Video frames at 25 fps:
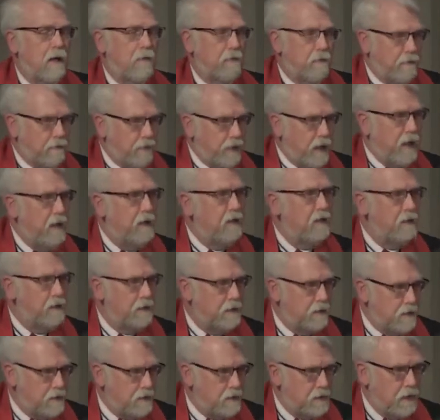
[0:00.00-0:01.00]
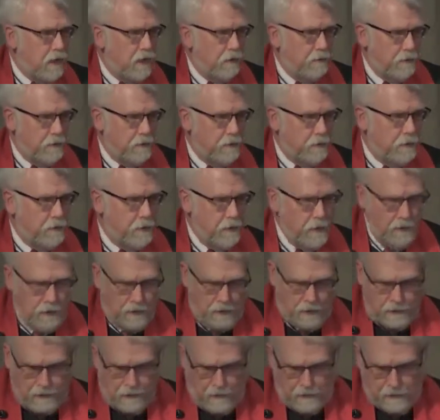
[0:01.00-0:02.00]
finally discovered
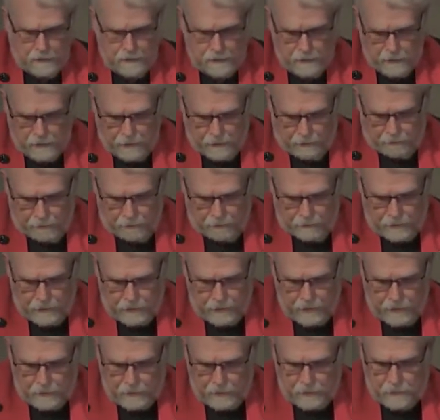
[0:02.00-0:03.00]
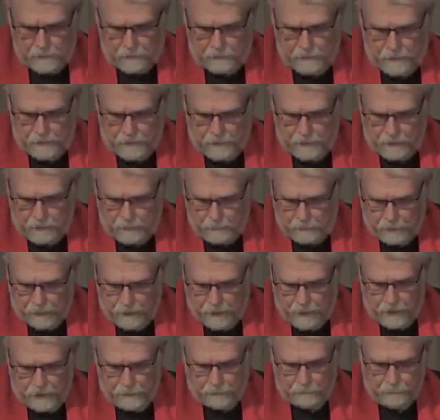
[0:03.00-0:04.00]
in the suffering he experienced
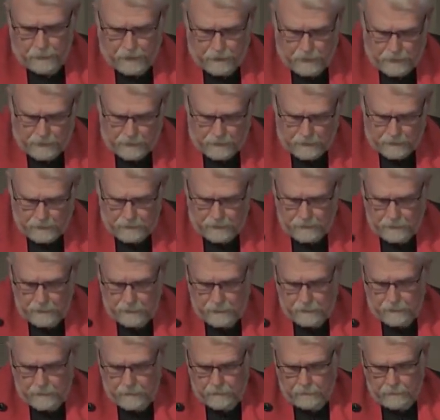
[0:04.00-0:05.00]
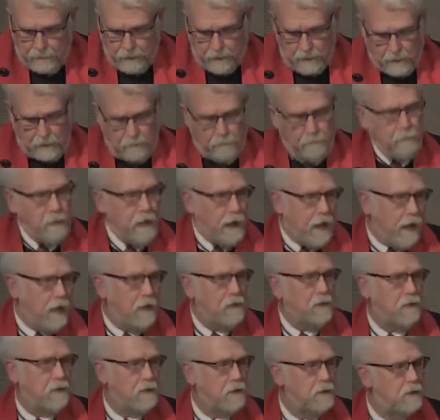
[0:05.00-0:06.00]
behind bars that
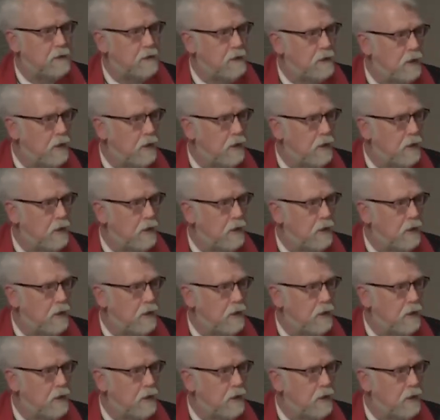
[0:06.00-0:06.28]
compassion